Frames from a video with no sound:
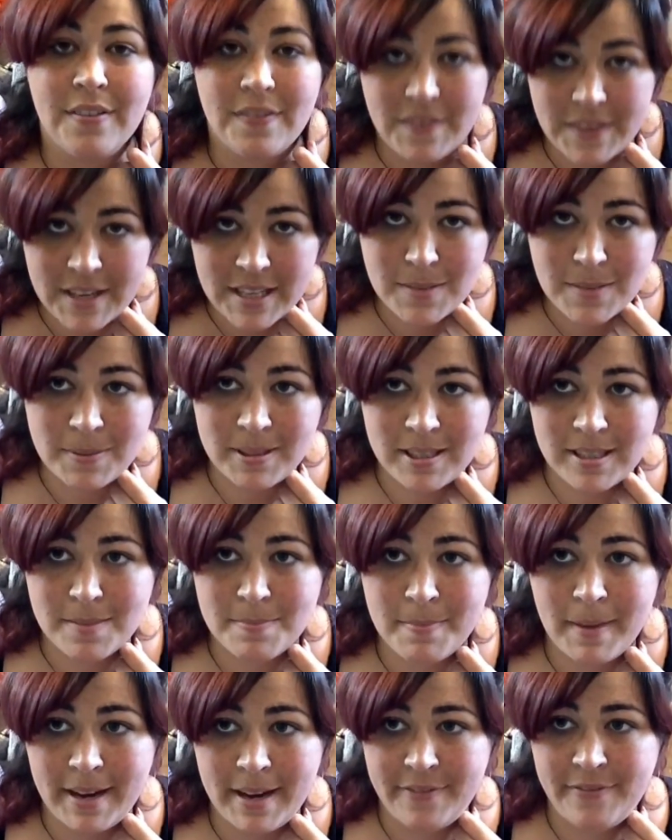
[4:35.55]
This one is
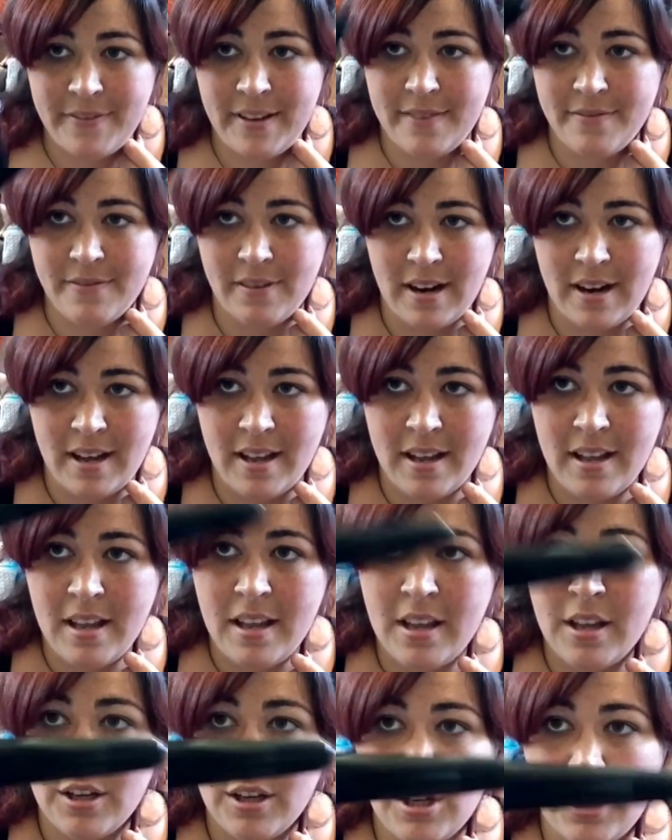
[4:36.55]
my favorite
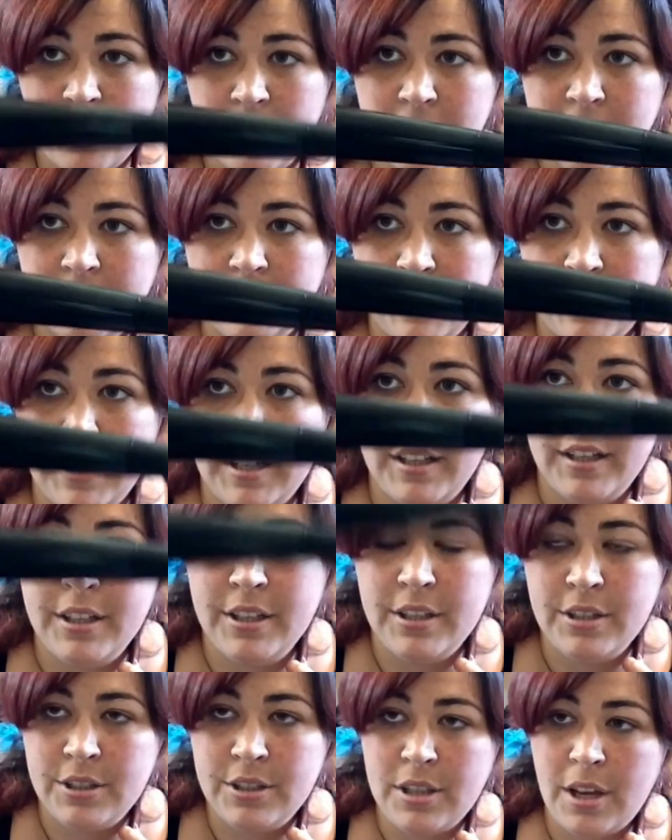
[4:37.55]
currently.
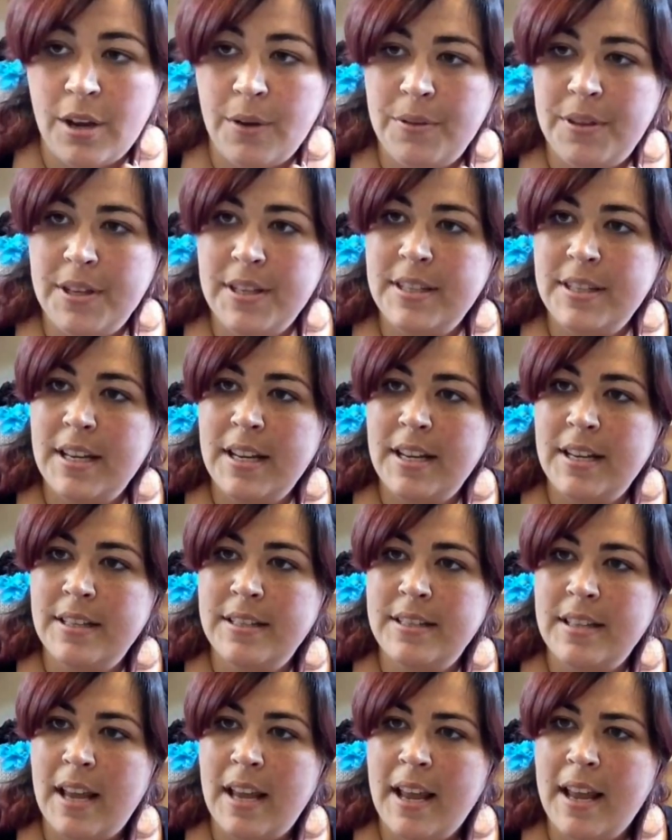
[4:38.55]
So this is
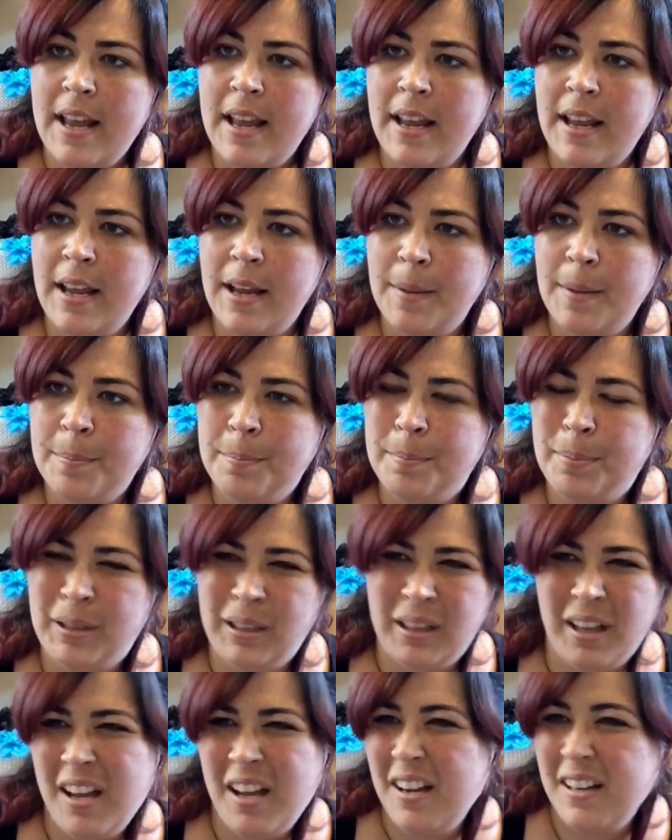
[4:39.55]
a
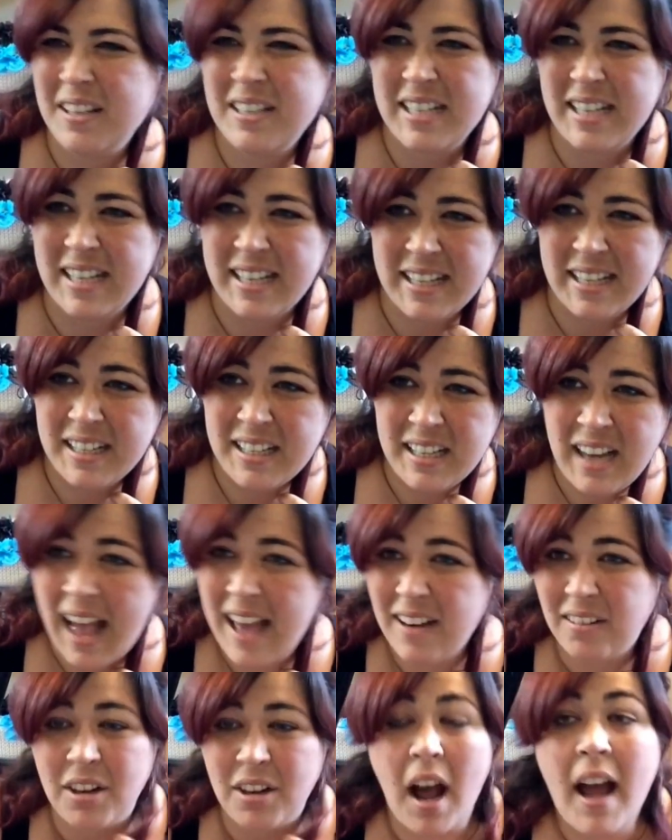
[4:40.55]
plugged in, I
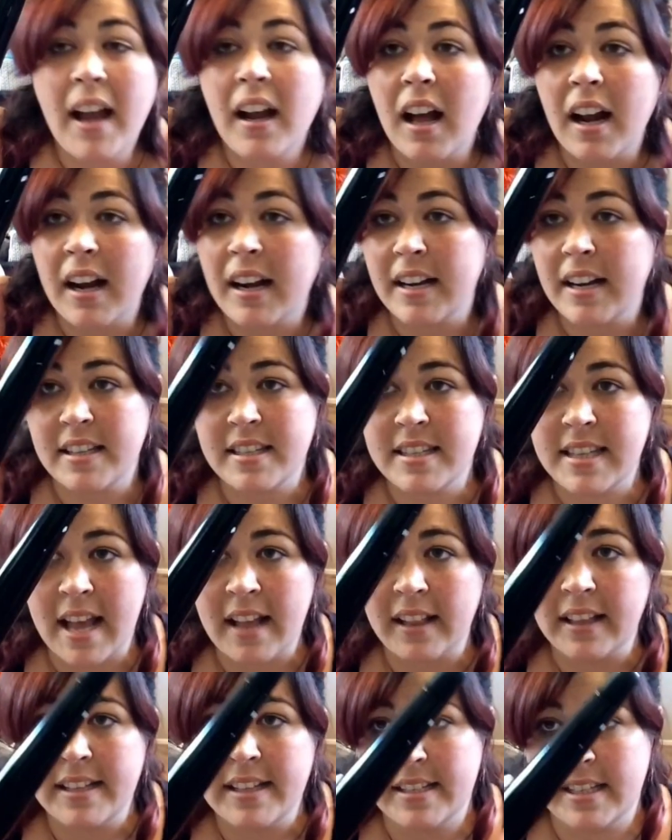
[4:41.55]
don't know, I got it at
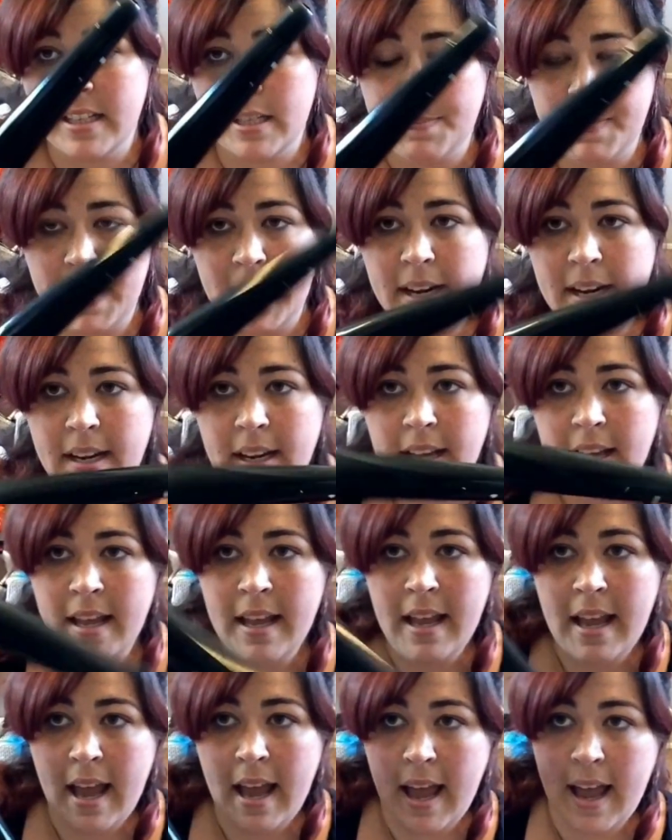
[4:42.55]
Sally's, it's pink.
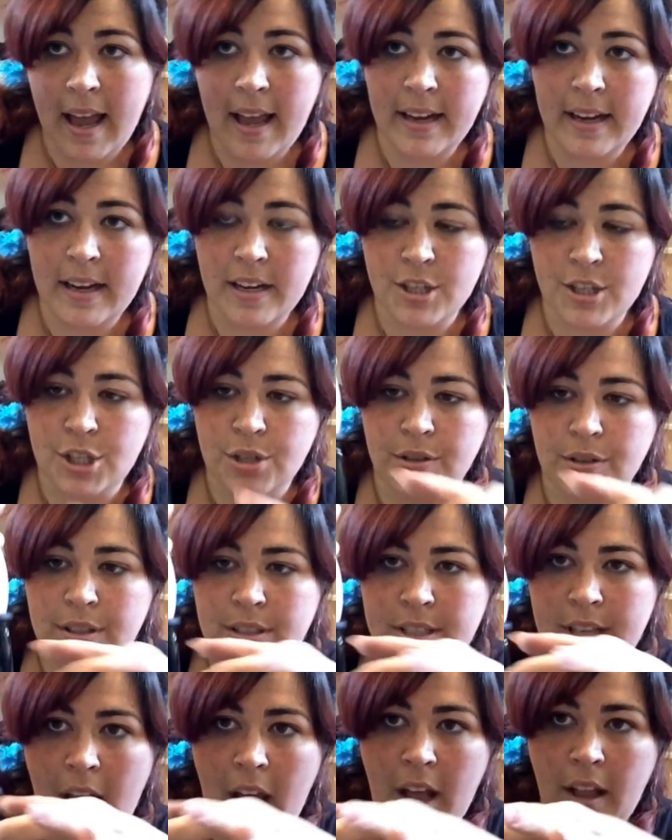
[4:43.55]
And as you can
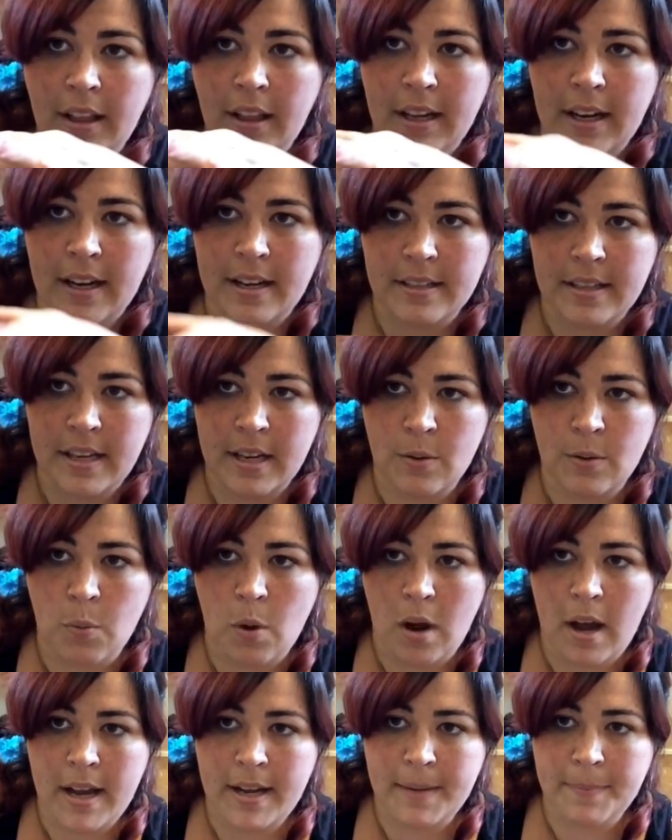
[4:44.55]
tell, it has a
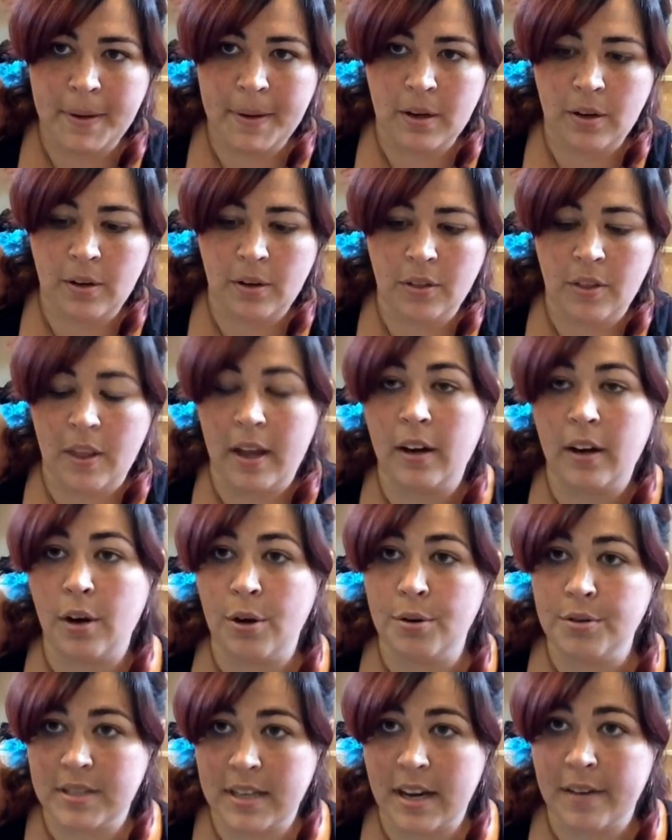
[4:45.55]
wide barrel that
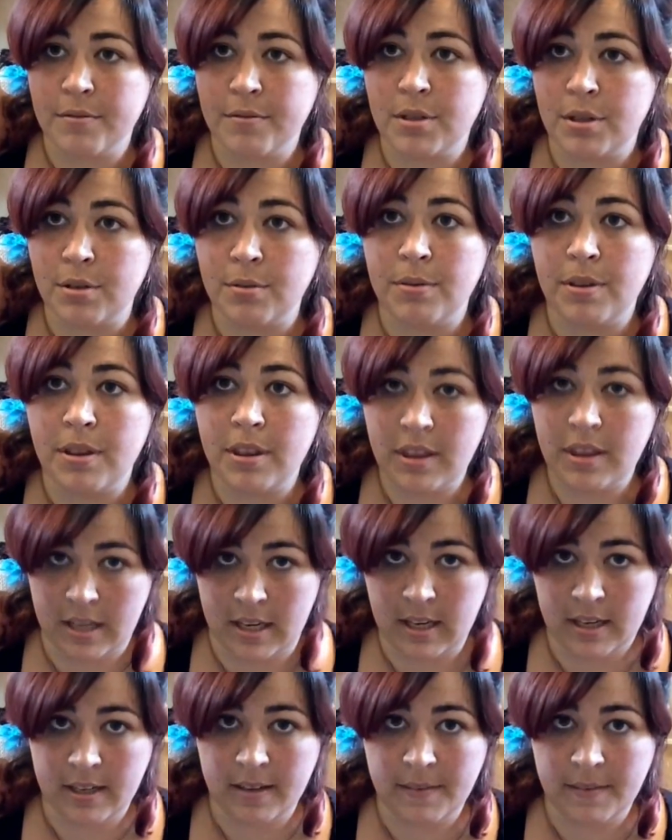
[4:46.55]
goes down to thin.